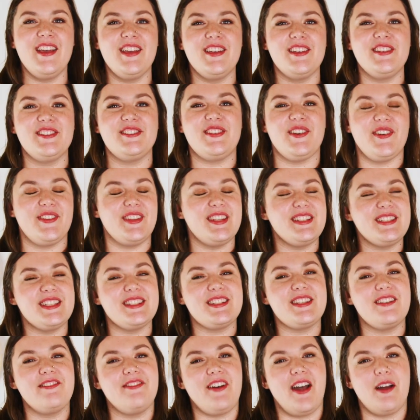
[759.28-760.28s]
So this is
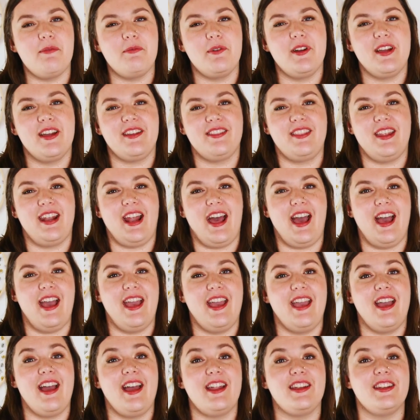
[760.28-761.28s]
the fabric that
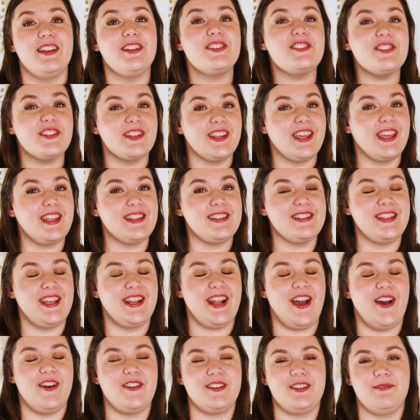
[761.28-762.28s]
I initially had set
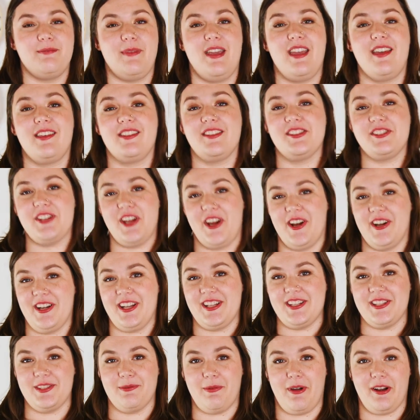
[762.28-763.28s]
out to make the
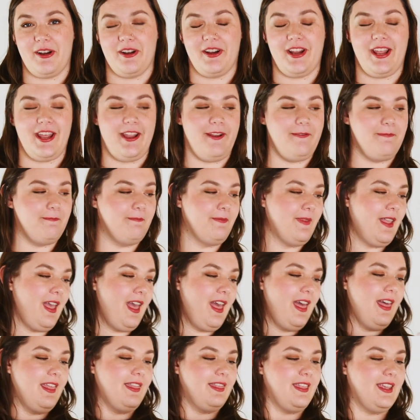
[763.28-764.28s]
Sheridan sweater in.
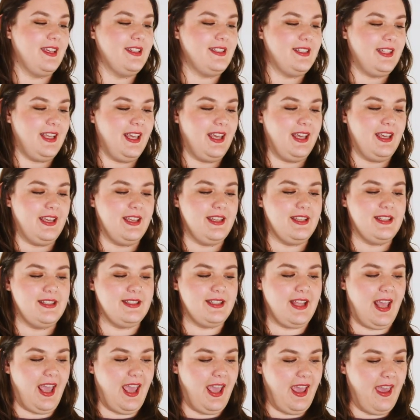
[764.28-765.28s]
This is
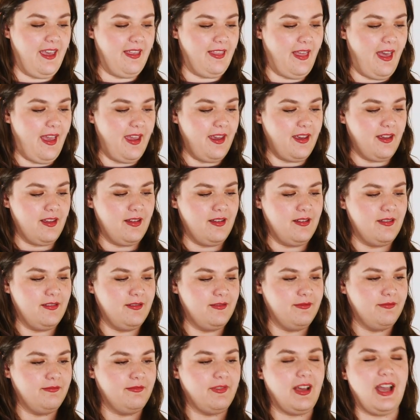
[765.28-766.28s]
a like
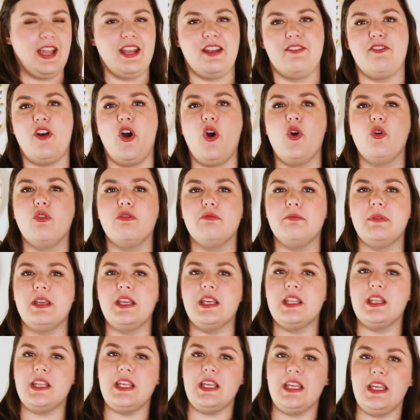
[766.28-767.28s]
kind of
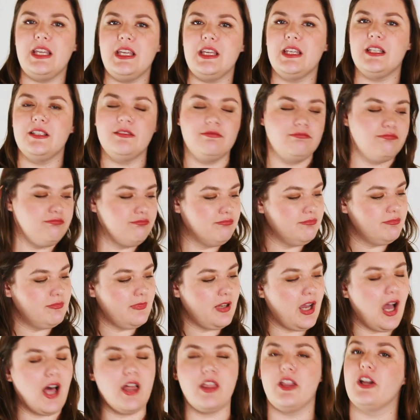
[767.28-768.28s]
oatmeal-y
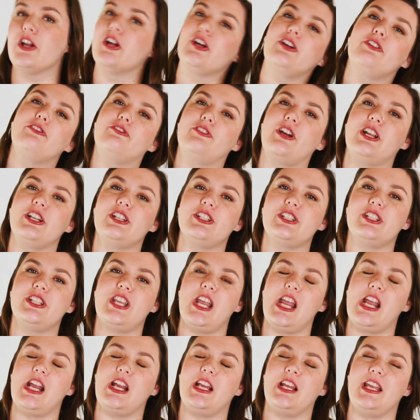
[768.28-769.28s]
color French
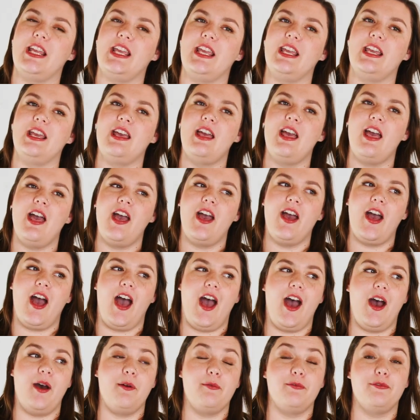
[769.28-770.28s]
terry
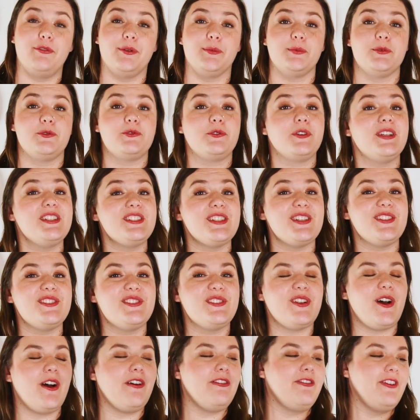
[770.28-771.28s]
from Drisa
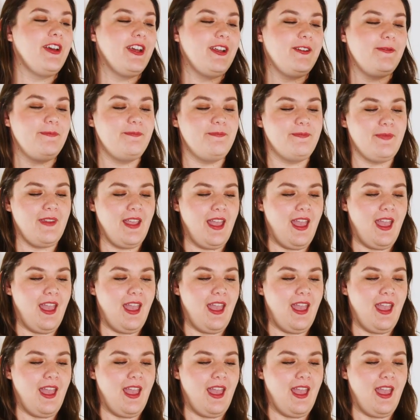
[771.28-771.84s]
Stoffen,